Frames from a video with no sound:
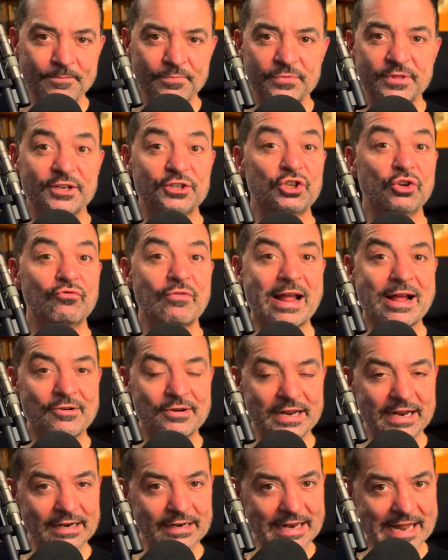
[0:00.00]
The
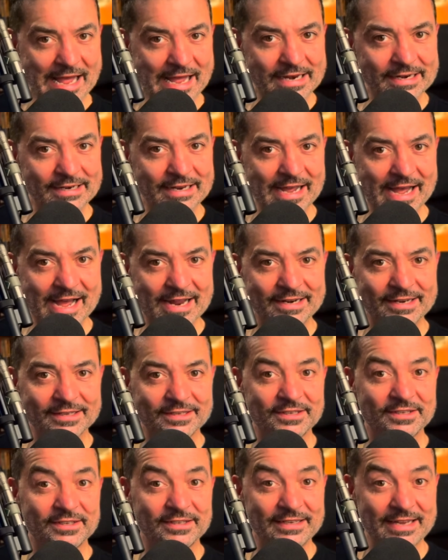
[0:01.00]
surrounding land and
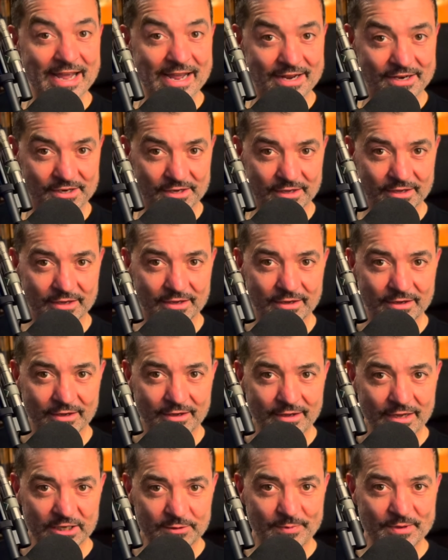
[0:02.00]
estate
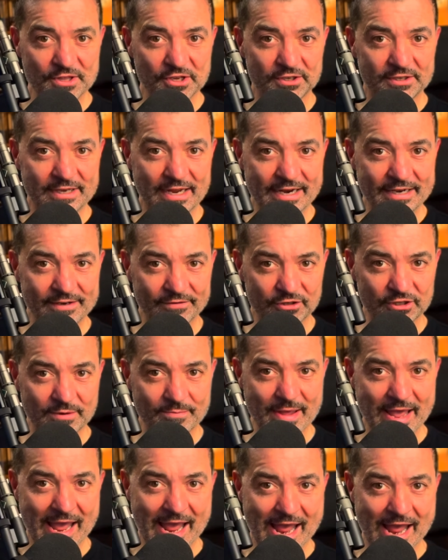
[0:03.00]
has been the site of some
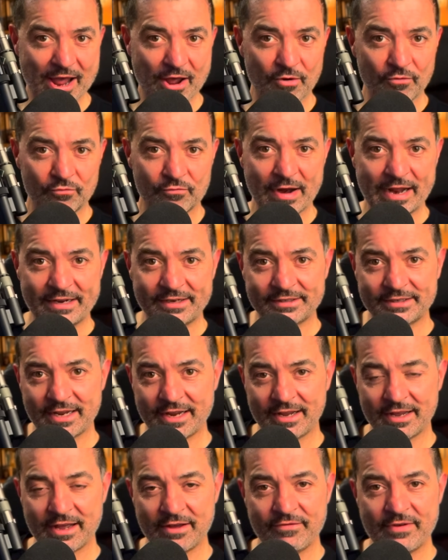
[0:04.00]

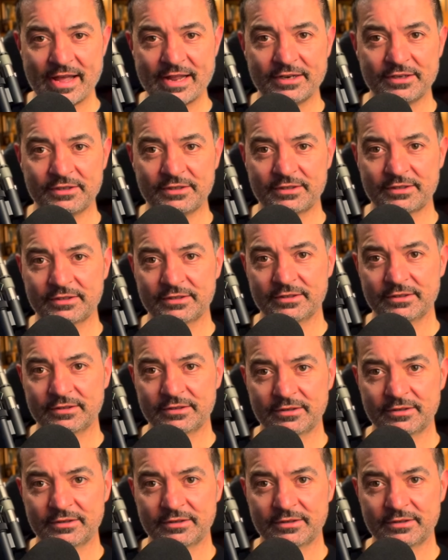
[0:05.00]
hair-raising events.